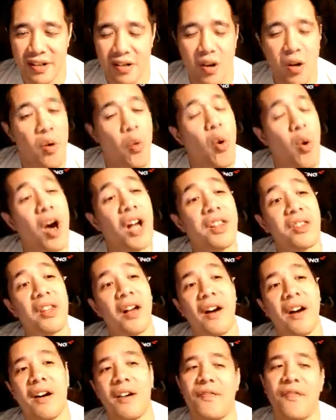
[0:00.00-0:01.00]
What the
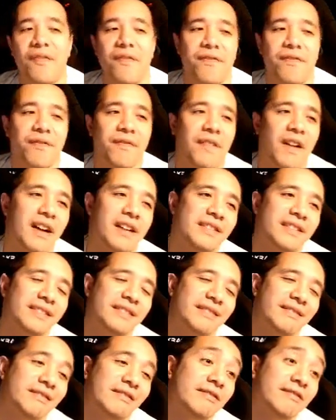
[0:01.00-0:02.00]
f...
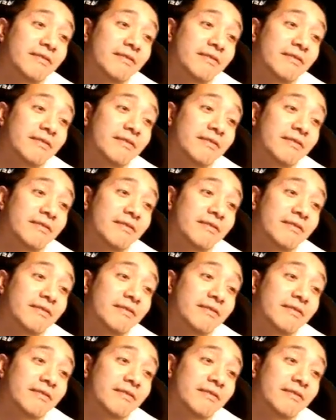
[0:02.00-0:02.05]
Oh.